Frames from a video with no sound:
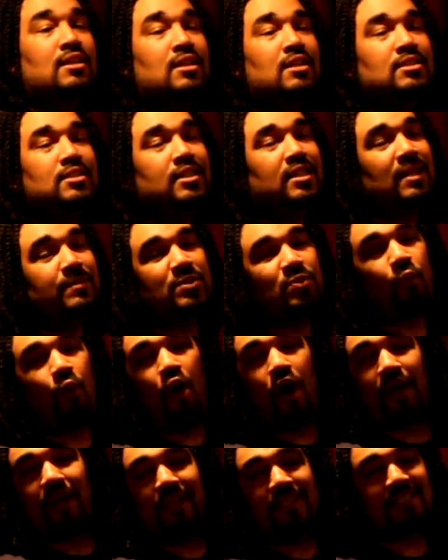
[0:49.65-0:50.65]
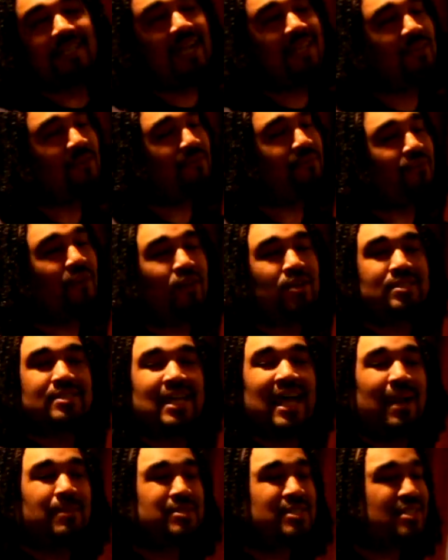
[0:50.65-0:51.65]
She keeps walking. This ain't the first
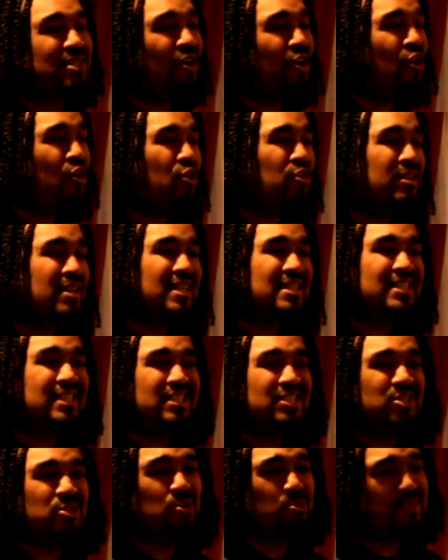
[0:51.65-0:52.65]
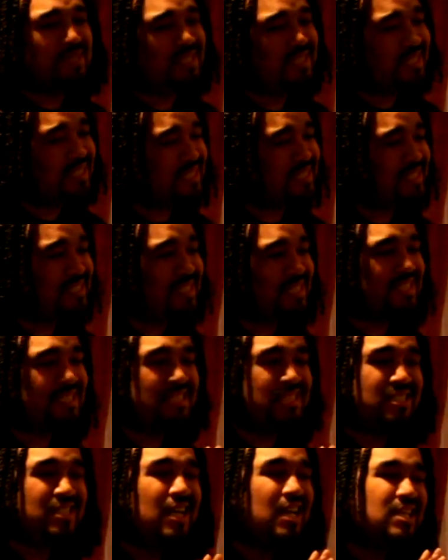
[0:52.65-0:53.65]
time she's heard this. She's used to this shit.
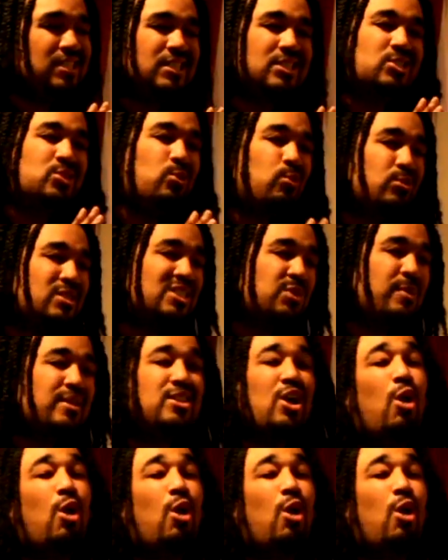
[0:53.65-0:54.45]
She's used to it.